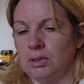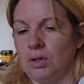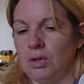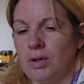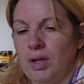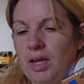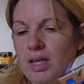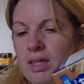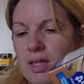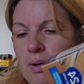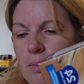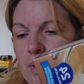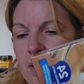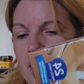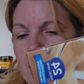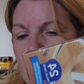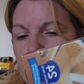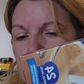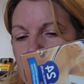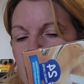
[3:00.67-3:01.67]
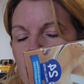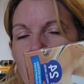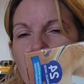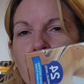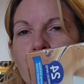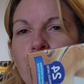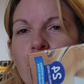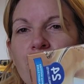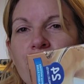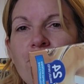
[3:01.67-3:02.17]
Okay, they went up. They're now
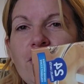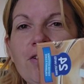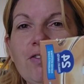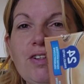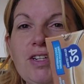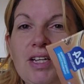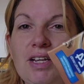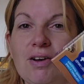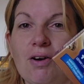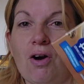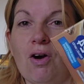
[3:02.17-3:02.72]
$3.50.